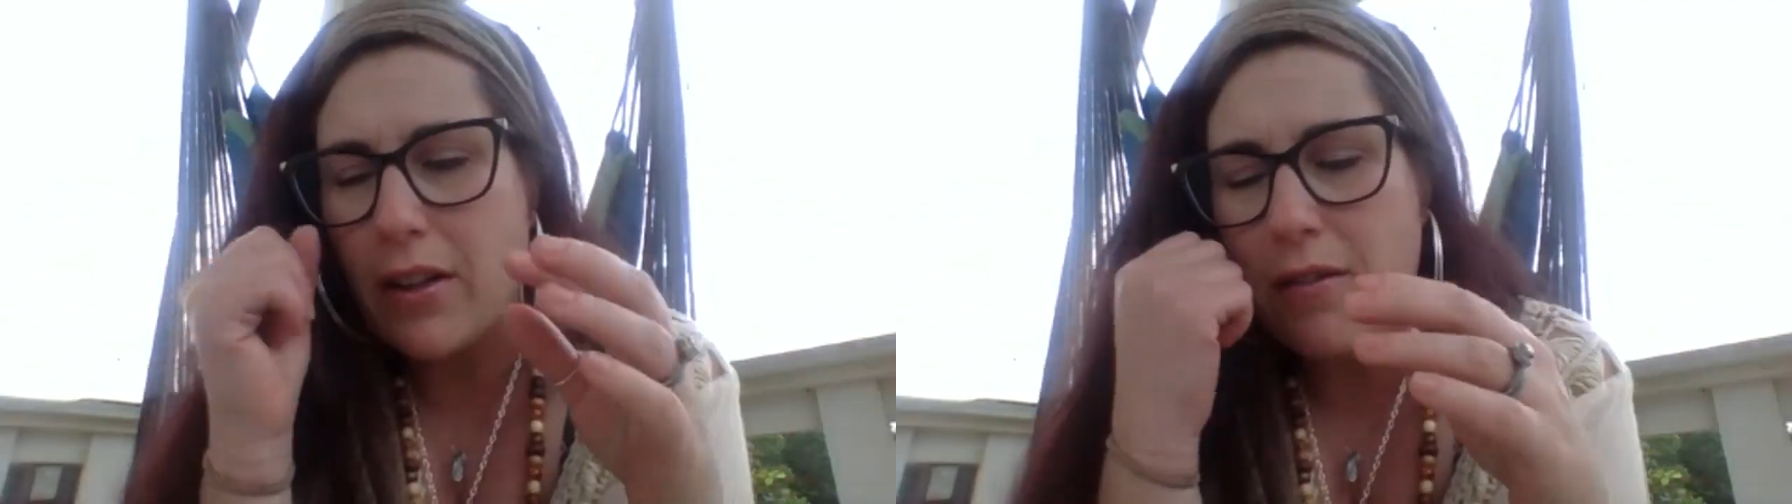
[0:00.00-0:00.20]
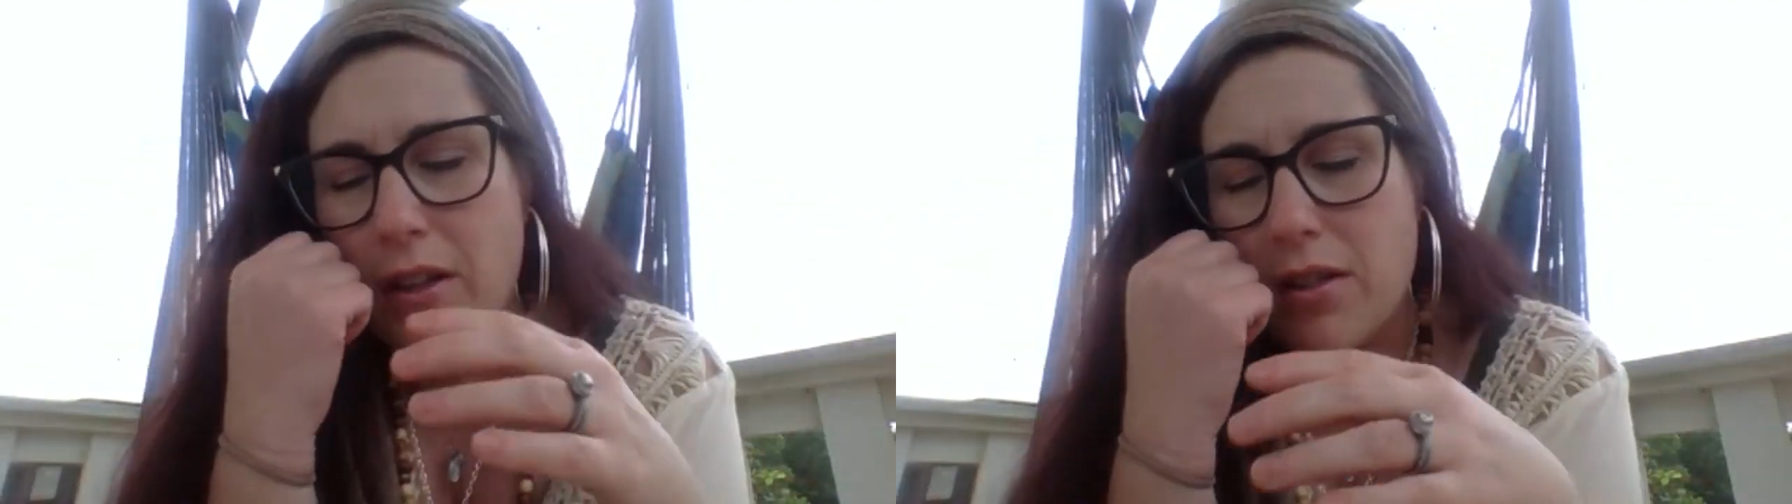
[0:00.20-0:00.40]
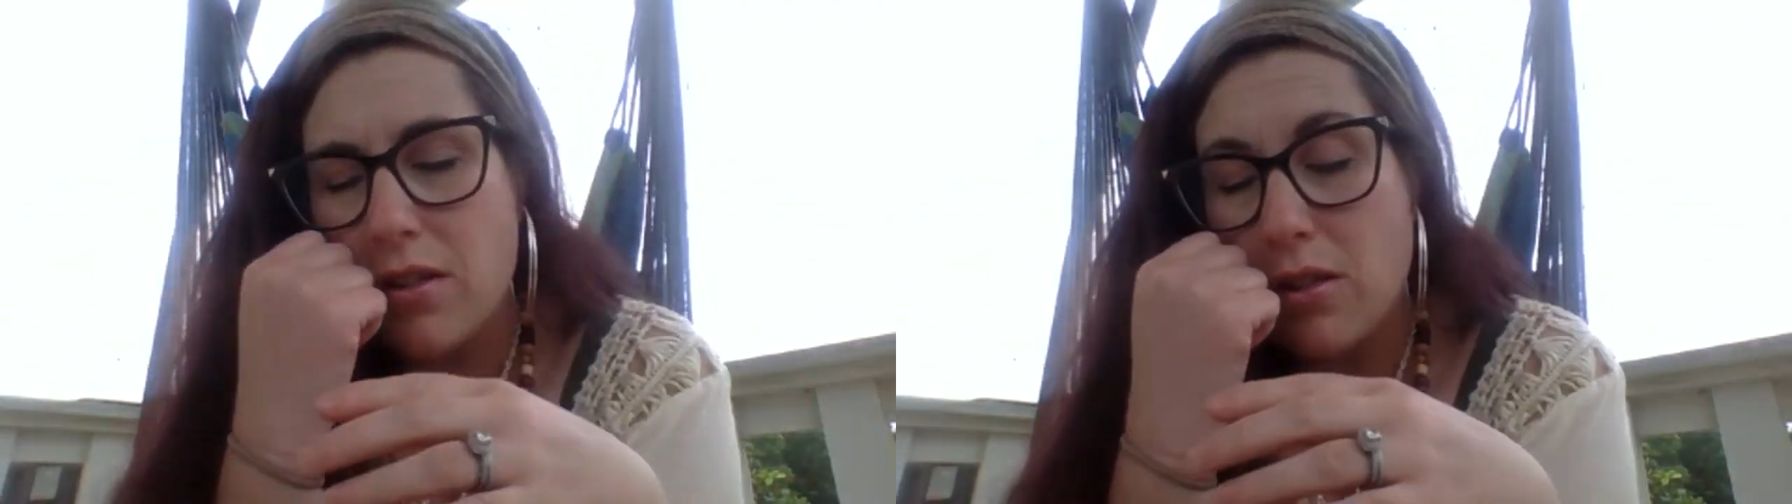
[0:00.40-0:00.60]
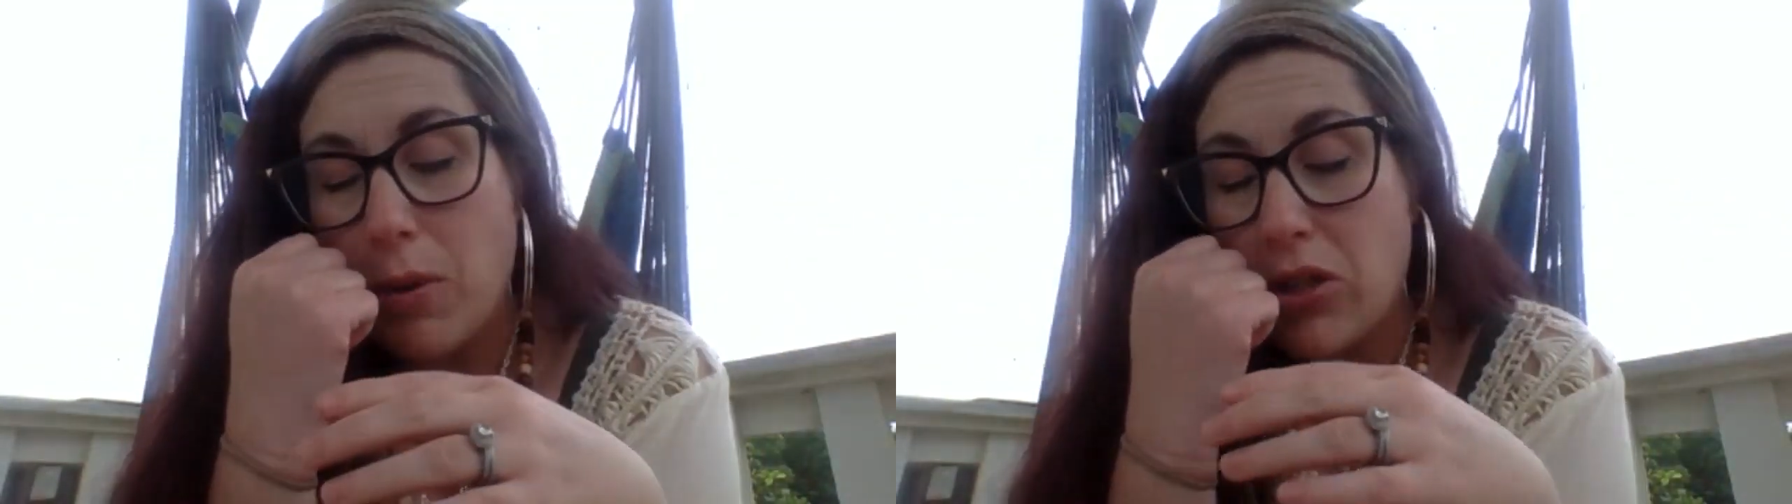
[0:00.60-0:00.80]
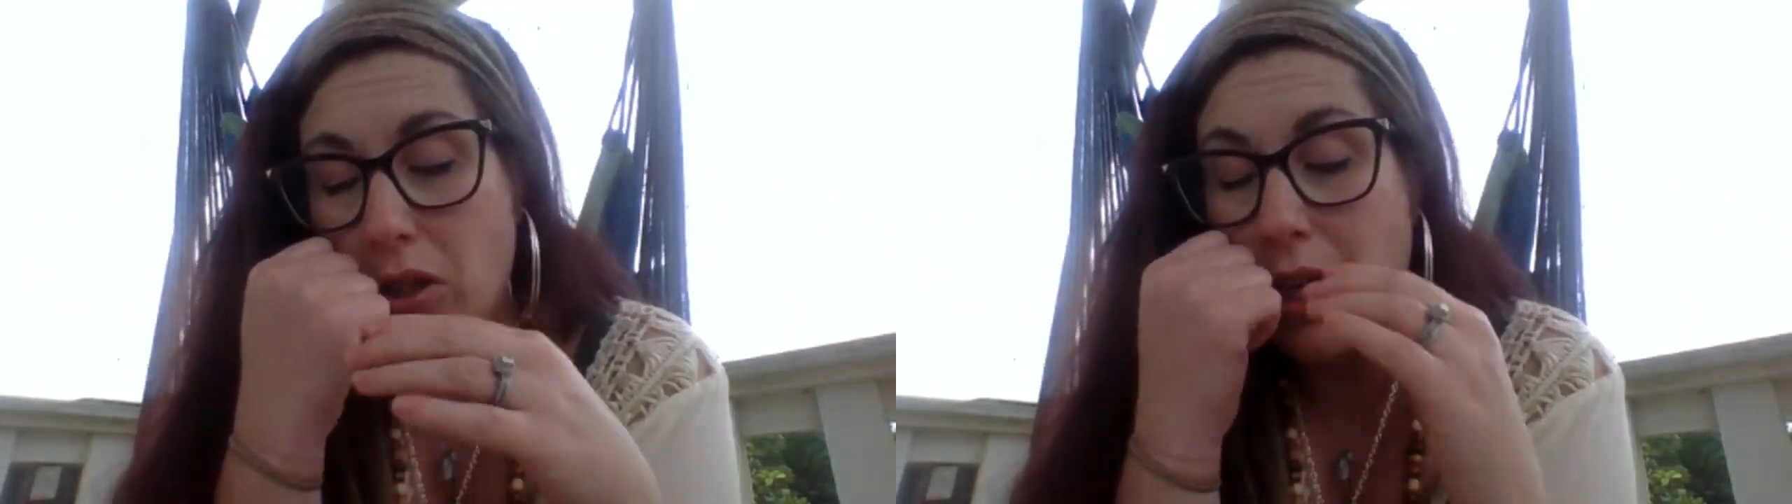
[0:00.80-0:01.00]
and
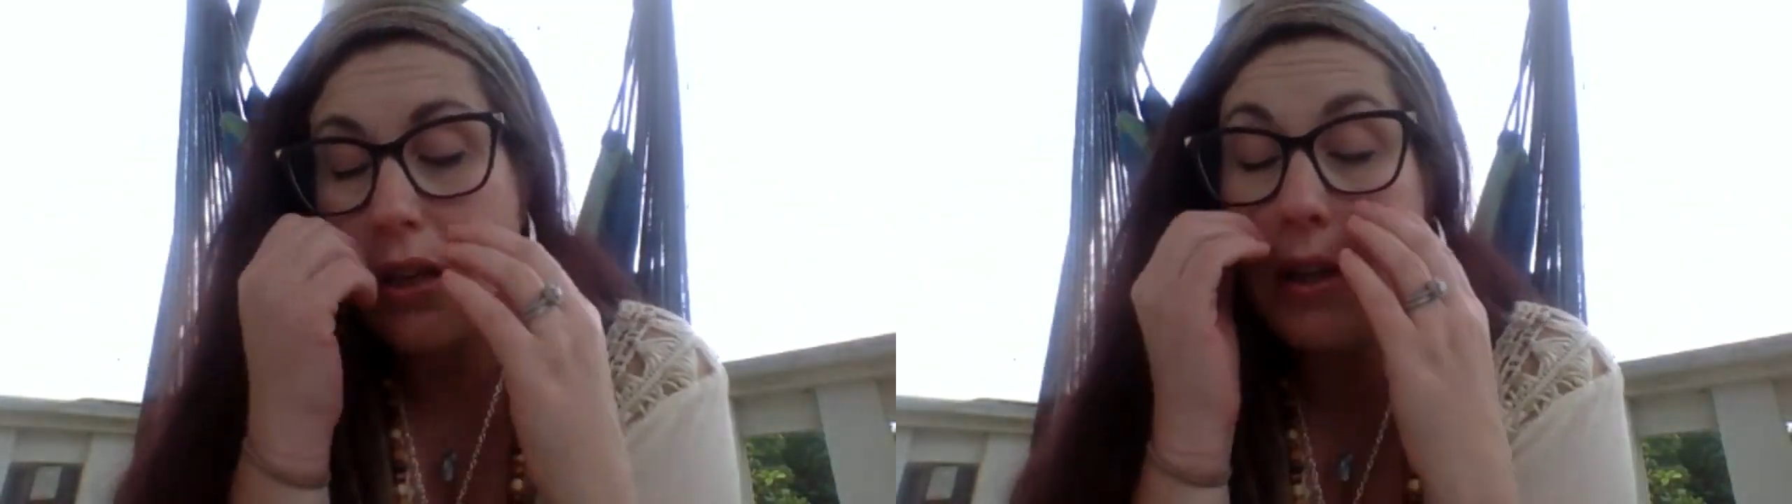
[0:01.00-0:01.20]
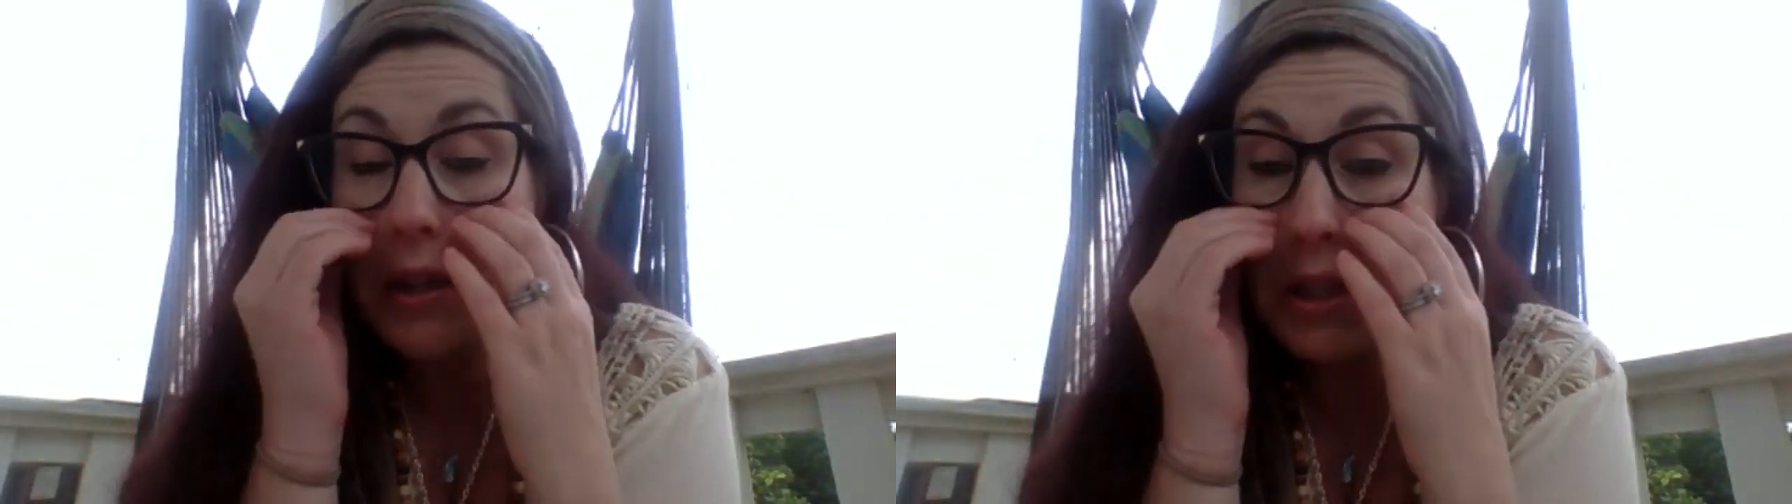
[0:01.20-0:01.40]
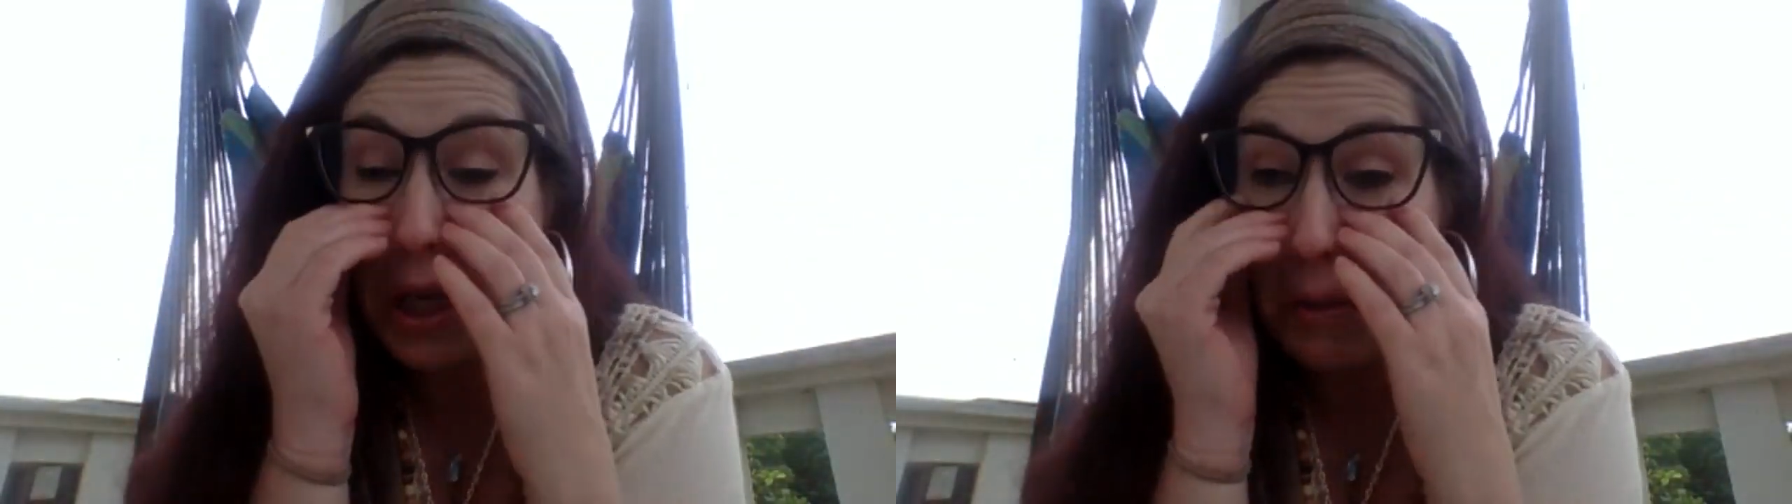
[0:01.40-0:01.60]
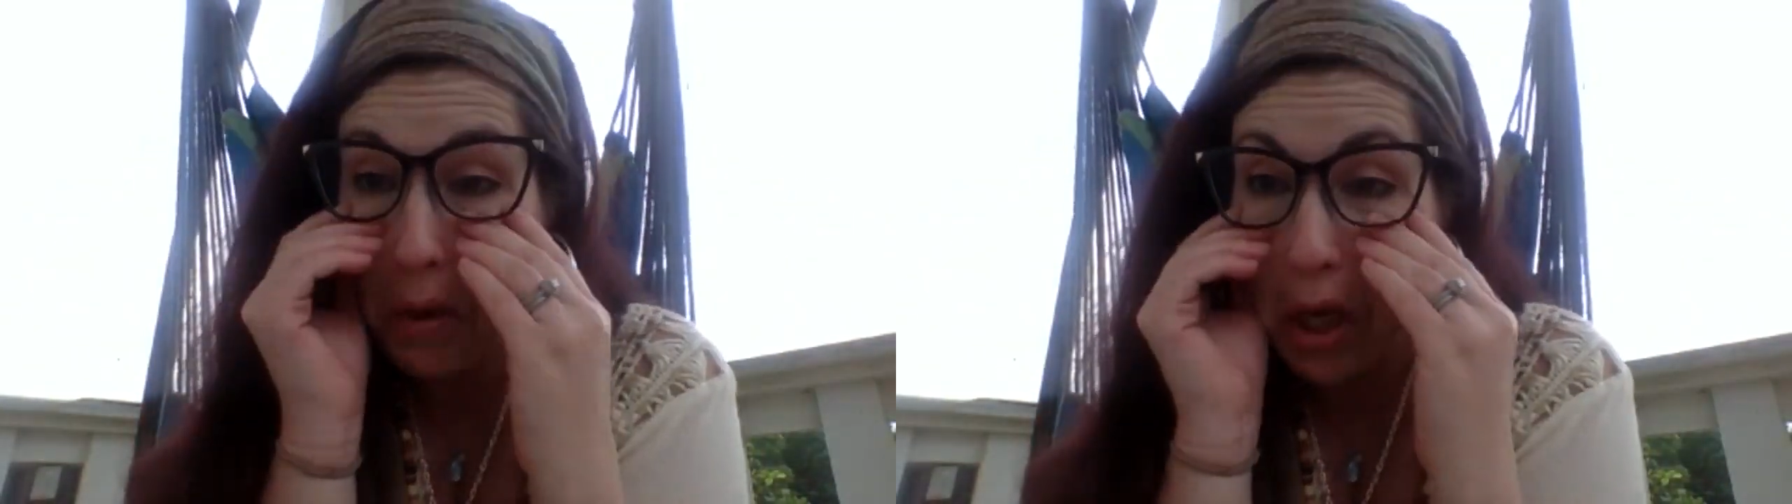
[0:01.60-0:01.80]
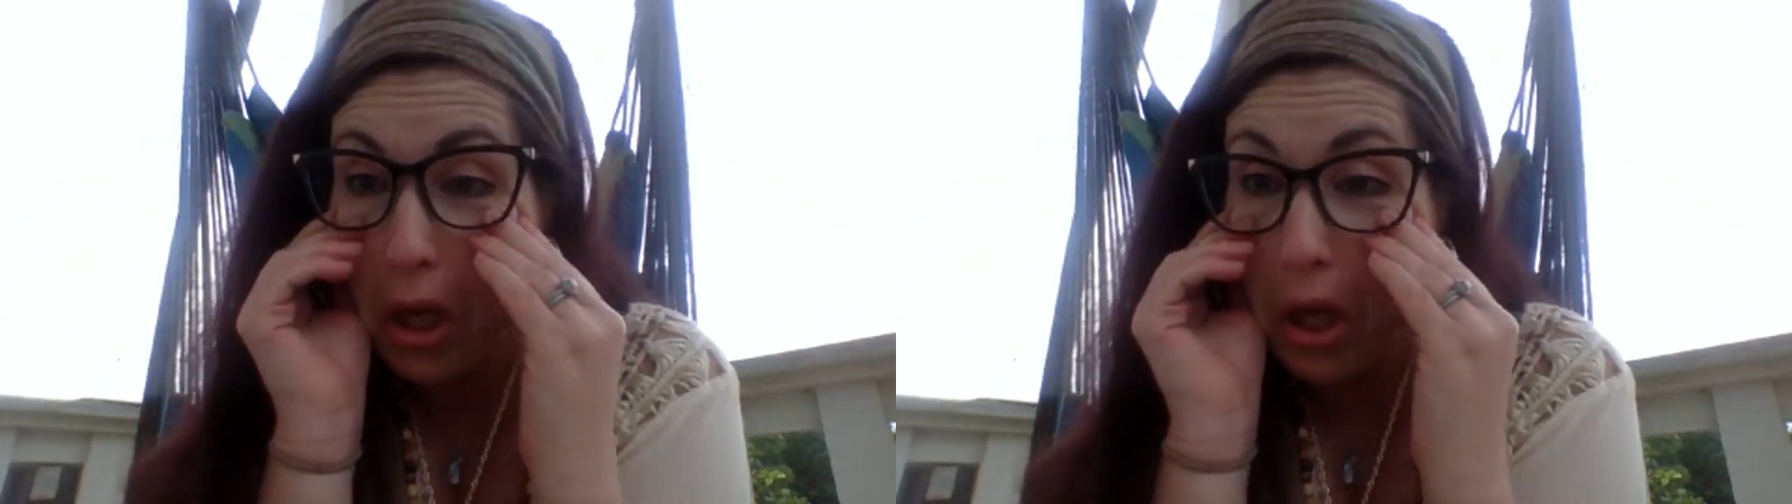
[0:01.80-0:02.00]
especially at nighttime.